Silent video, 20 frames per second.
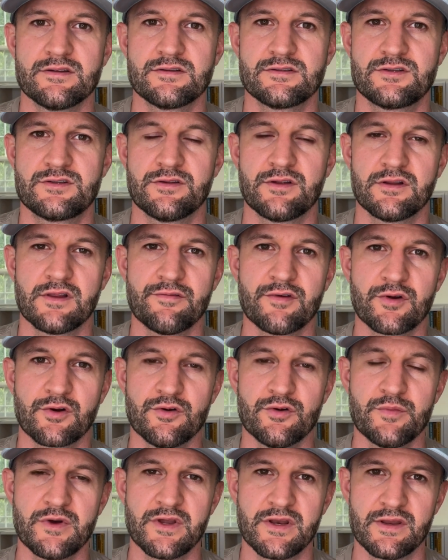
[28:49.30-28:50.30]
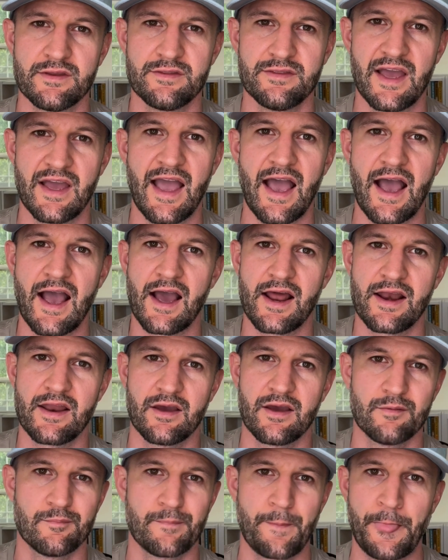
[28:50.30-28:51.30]
to the living room, and they
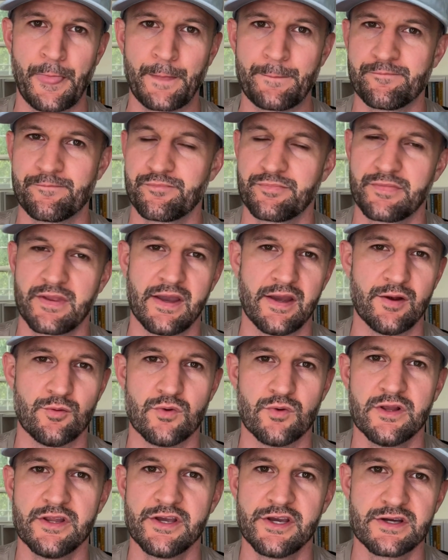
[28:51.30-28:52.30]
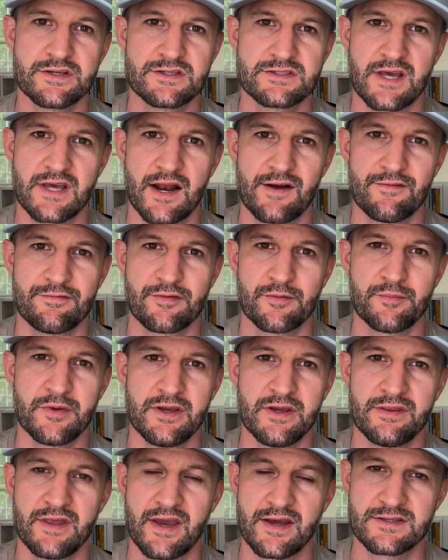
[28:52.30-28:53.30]
had a really good setup for
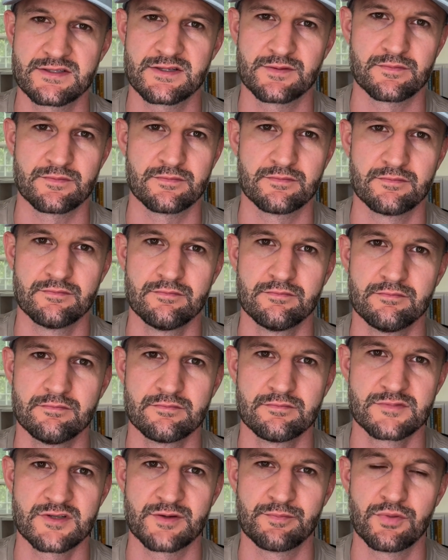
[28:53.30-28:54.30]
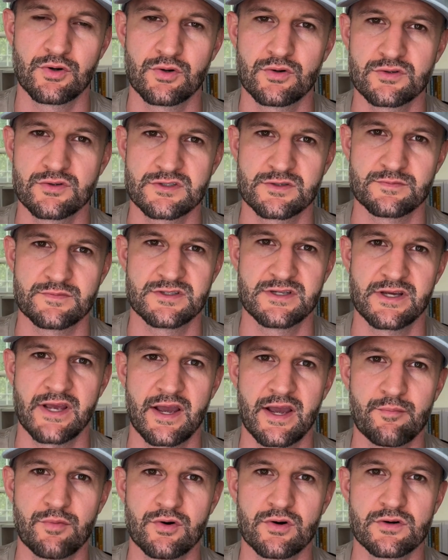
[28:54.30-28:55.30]
me. They had some bowls, some
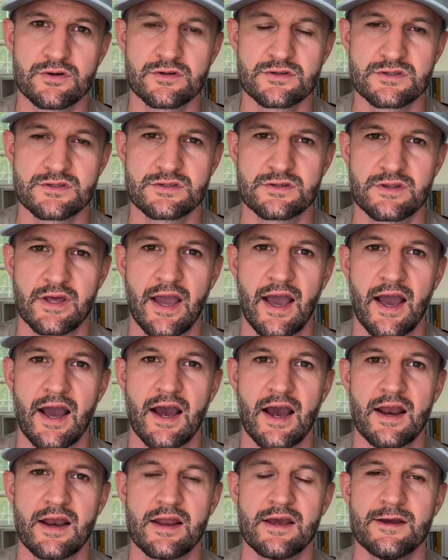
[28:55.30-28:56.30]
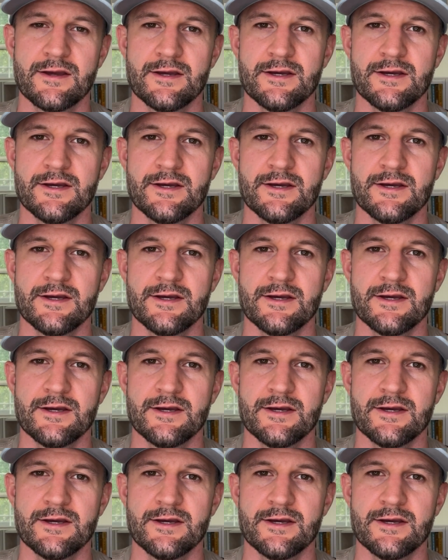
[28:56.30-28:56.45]
singing bowls. They had